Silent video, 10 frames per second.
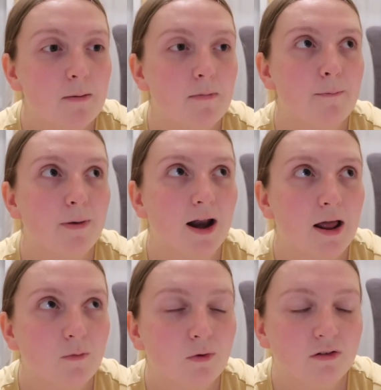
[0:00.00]
My
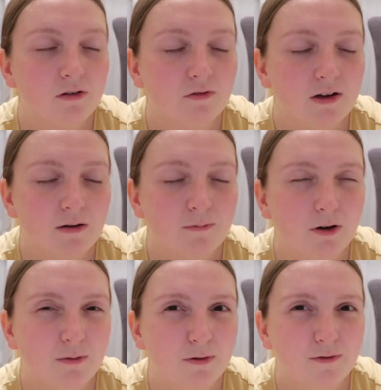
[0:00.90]
plan was to read a
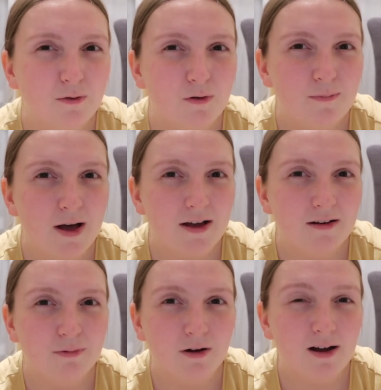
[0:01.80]
book before bed,
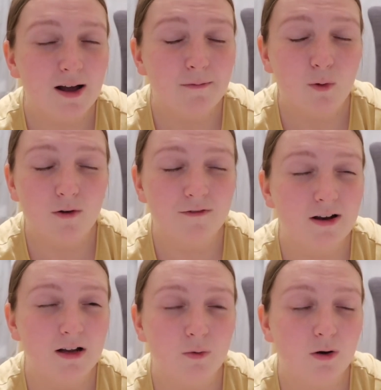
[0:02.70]
but I am
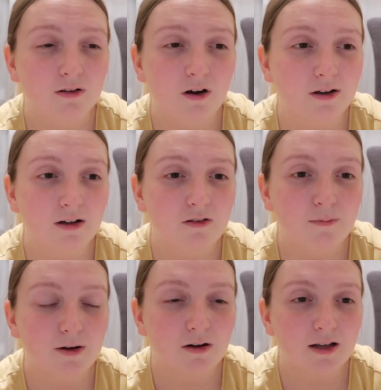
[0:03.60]
feeling quite tired, to
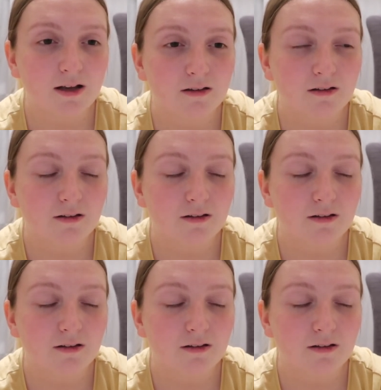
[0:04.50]
be honest.